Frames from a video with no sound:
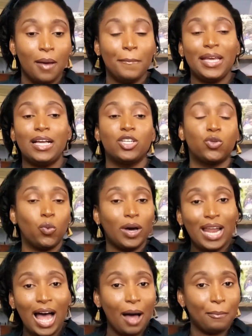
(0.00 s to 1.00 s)
Because what
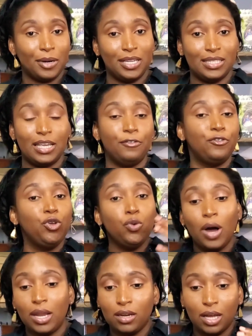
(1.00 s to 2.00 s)
happens if
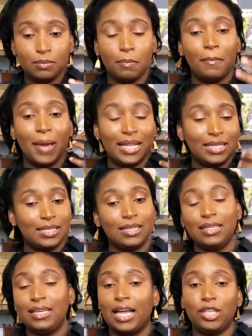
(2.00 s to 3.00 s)
you are not
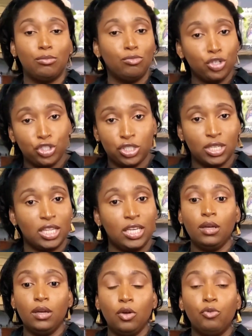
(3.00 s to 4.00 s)
mentally and
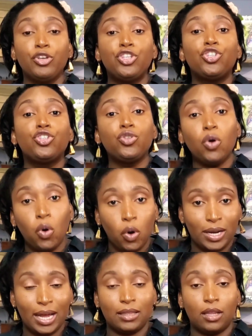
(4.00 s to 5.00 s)
emotionally
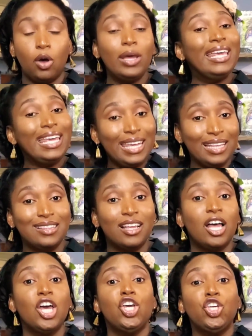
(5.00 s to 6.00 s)
restored and
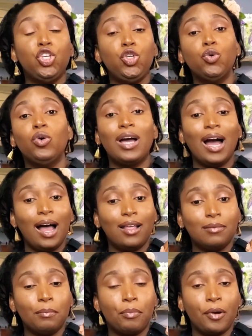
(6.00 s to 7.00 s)
healed, you
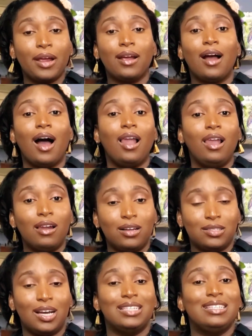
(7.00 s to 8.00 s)
can bring a
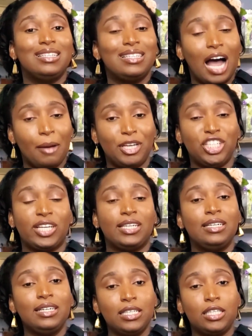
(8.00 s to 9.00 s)
lot of damage and
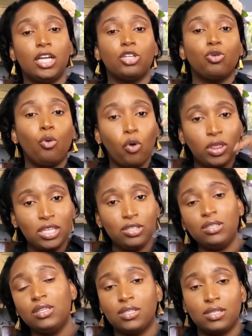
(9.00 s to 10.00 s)
hurt, not only
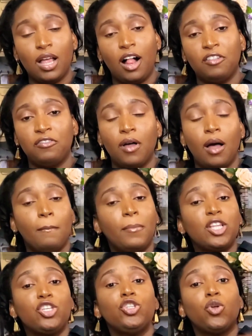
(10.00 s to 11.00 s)
to yourself,
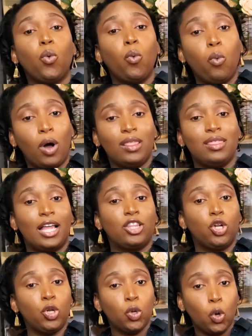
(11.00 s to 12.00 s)
but to the one that
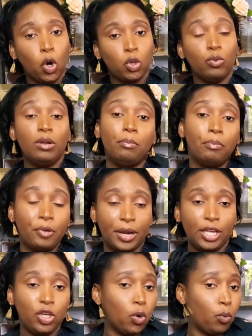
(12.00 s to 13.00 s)
the Lord will
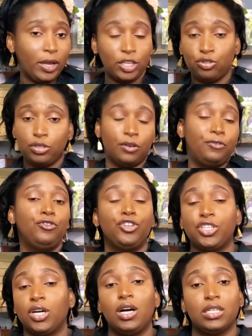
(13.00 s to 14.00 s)
bring your way, to your
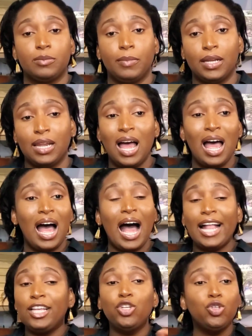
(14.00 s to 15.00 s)
future husband.
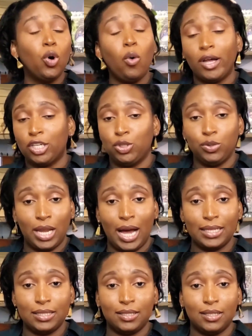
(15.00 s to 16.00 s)
And you don't want to do
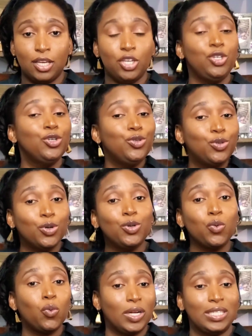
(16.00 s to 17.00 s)
that. You
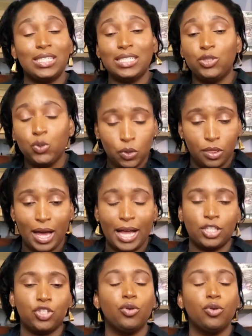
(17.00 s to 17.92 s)
don't want to do that.